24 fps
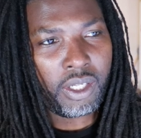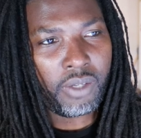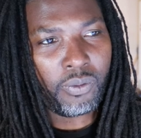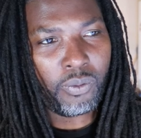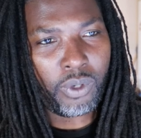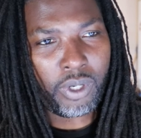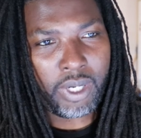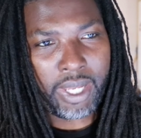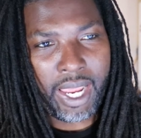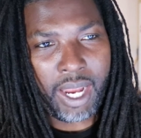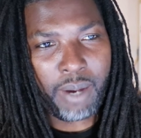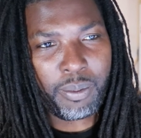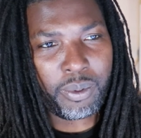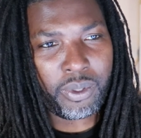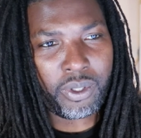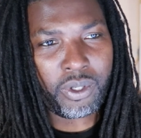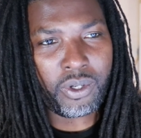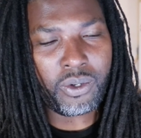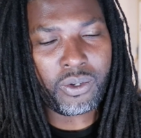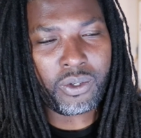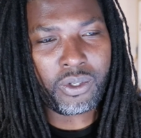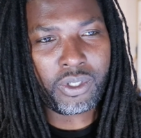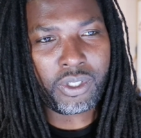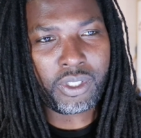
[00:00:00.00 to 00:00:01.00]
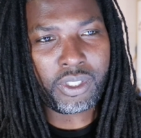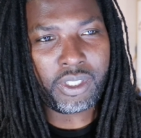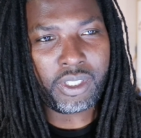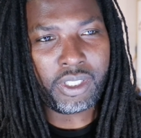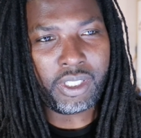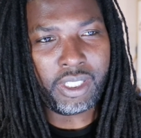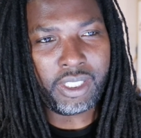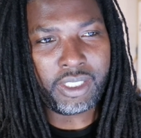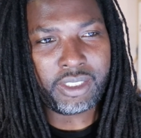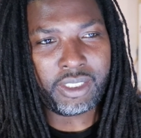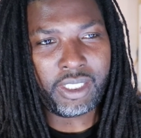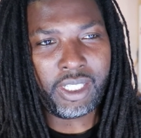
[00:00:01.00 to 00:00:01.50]
Well, Capricorn
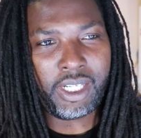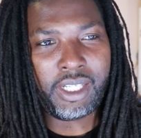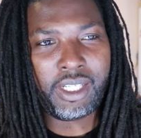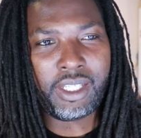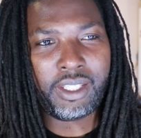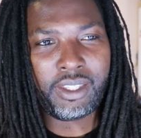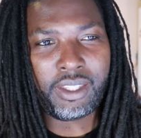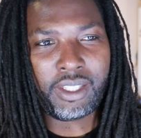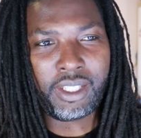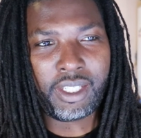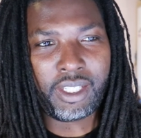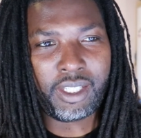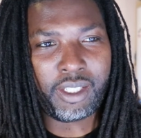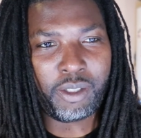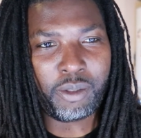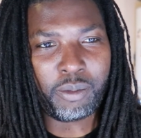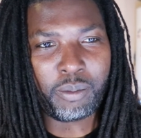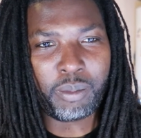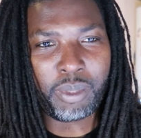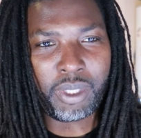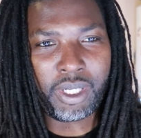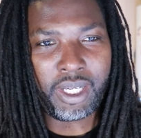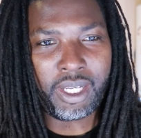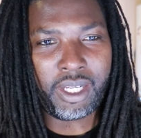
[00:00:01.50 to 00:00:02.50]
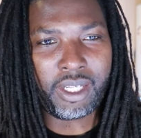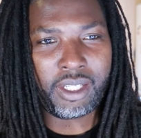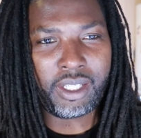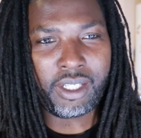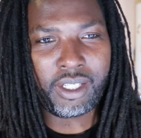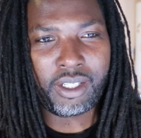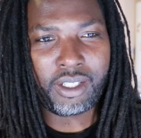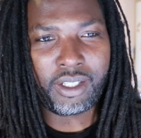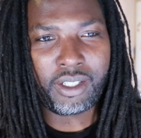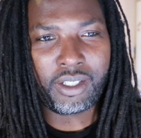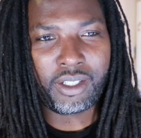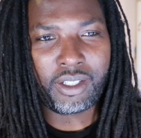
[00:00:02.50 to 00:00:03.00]
is anything but
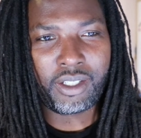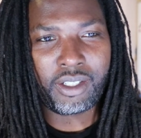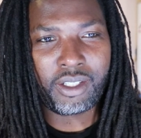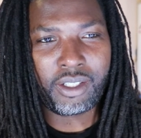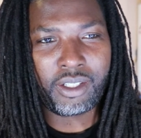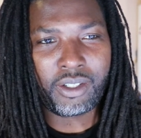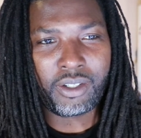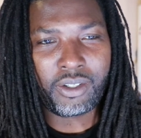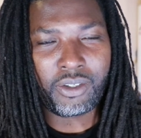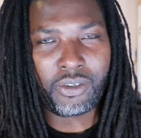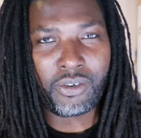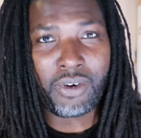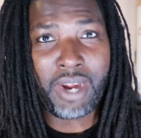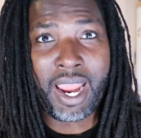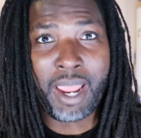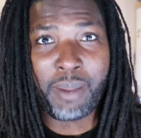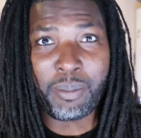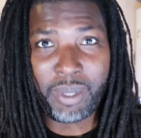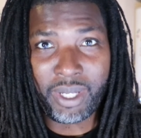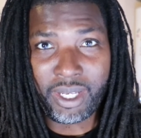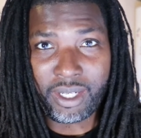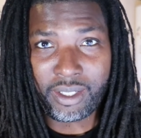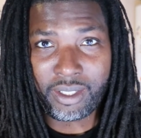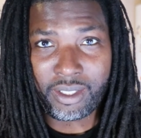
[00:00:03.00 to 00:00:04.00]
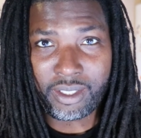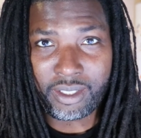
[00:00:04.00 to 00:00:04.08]
rapid.